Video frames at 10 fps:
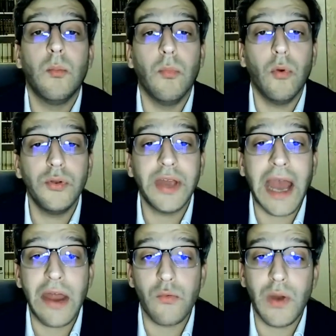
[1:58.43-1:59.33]

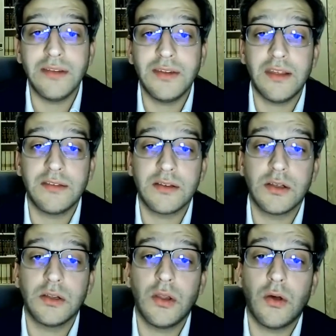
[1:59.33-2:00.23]
Mordechai rent his
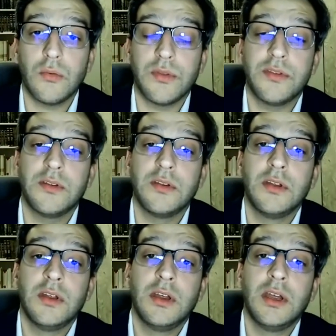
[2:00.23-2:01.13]
clothes
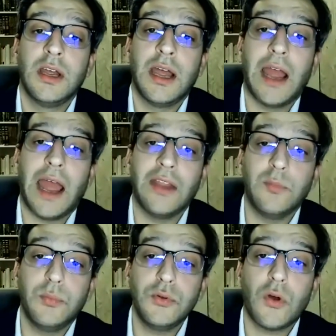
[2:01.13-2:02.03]

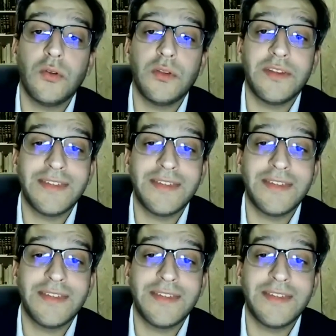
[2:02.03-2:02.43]
and put on